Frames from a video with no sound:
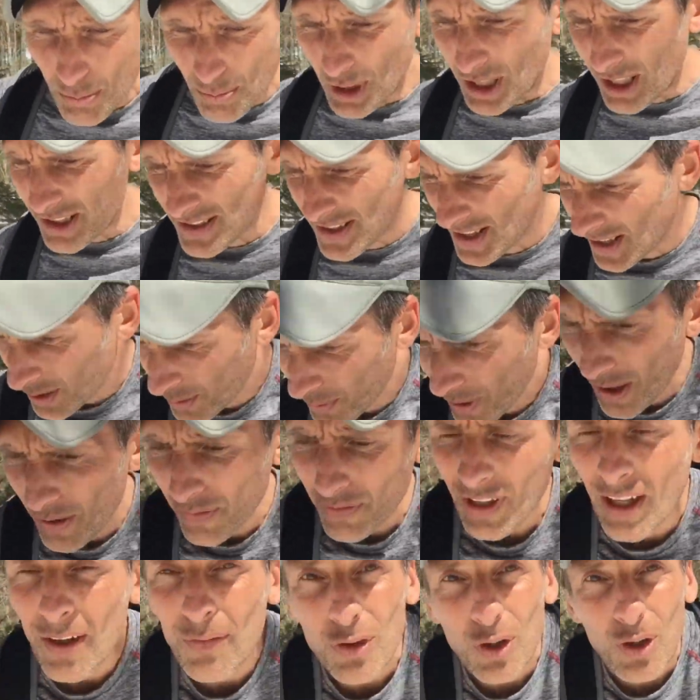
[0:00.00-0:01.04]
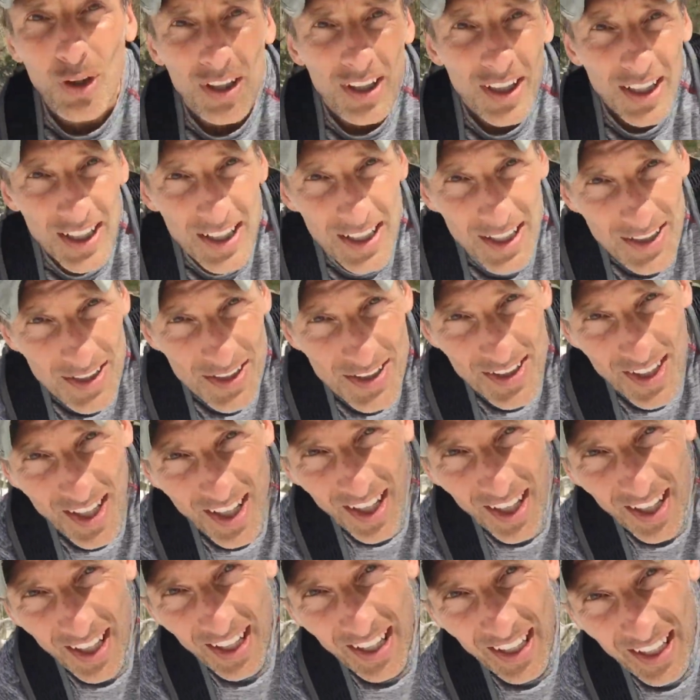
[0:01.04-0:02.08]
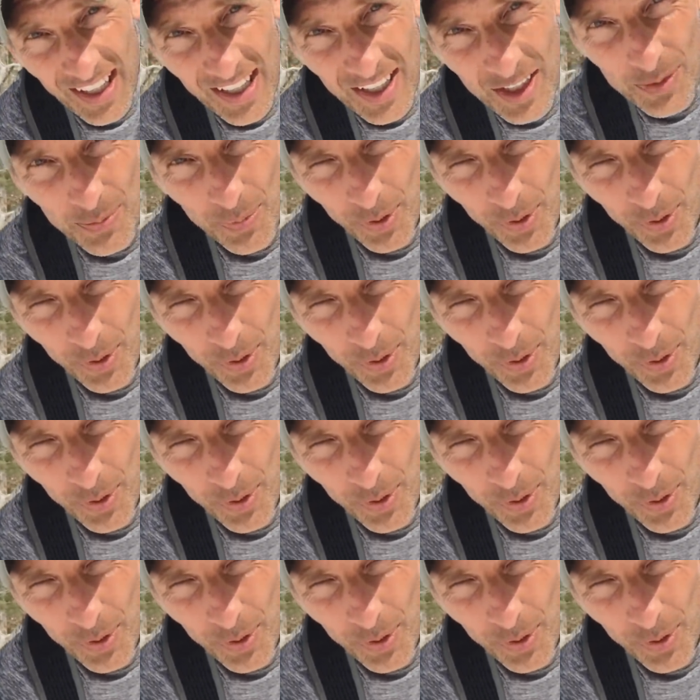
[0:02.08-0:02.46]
because at ground level, it's it's